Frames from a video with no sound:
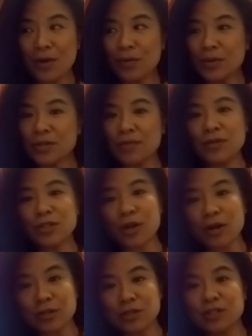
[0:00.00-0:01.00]
Whereas if you
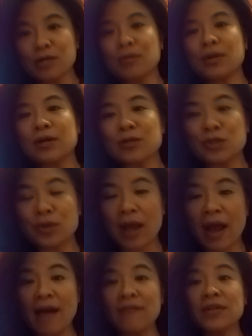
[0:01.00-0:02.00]
talk to someone else who
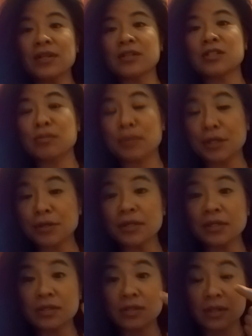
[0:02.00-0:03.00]
haven't
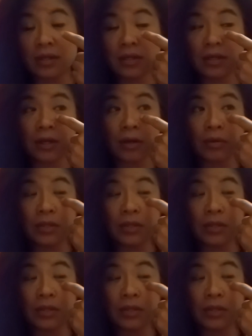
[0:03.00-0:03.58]
experienced it, you know,